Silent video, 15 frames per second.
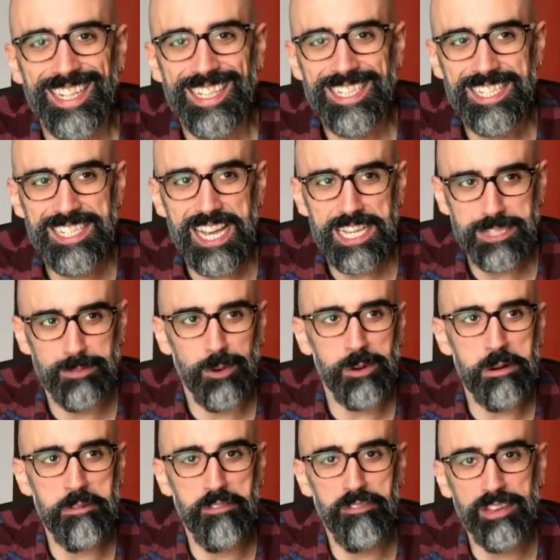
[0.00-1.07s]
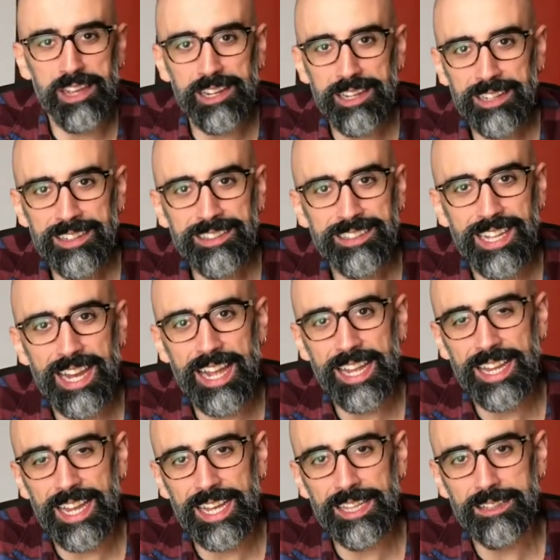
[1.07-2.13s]
It's just more a feeling that I
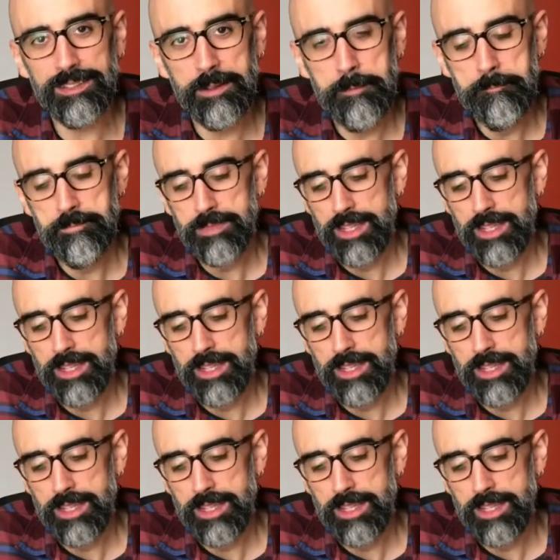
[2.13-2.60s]
get.